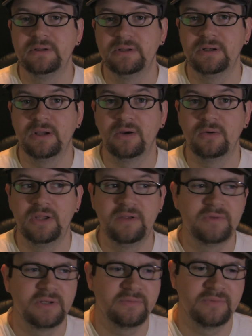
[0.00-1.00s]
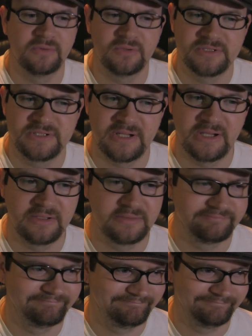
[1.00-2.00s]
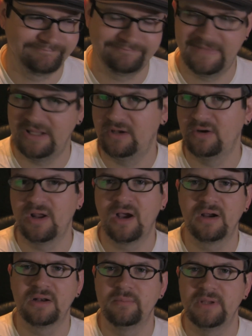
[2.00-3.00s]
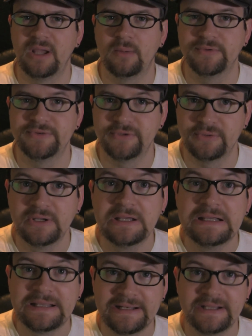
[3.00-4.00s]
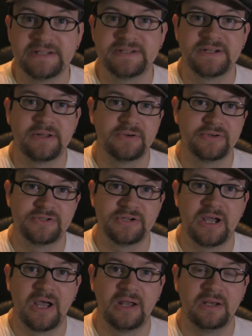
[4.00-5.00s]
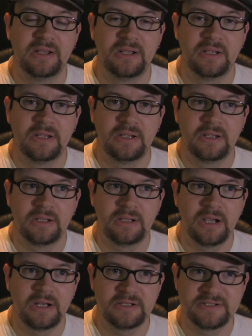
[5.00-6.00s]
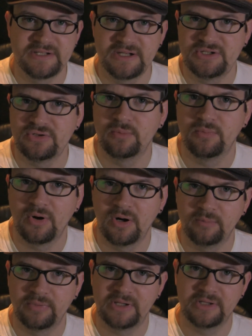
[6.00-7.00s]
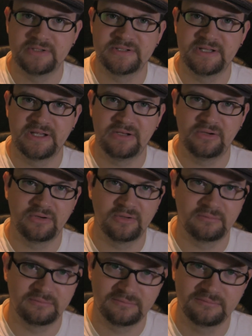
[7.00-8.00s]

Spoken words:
You know, even if it looks like you're not going to be able to, getting a stellar shot kind of sets you apart, because then you've